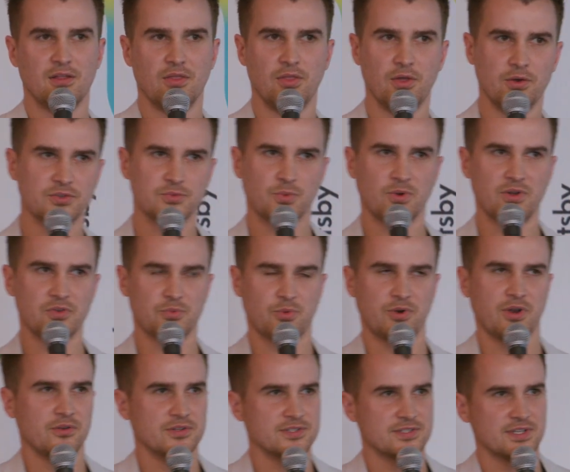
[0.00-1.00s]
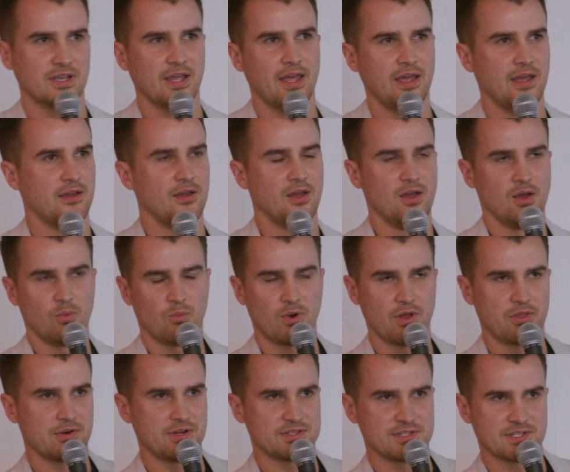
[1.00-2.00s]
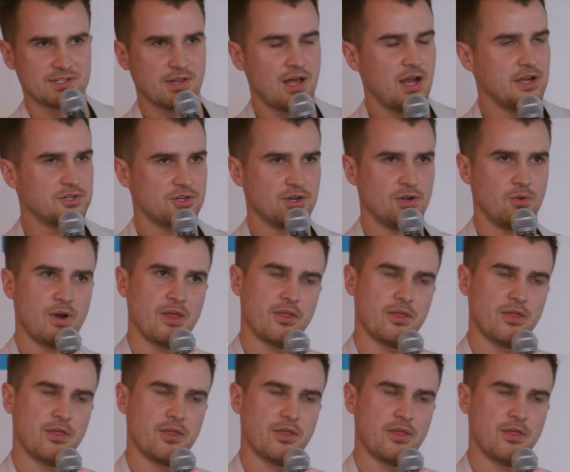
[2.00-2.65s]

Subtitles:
Those ones we're noticing, hey, whether it's a slideshow,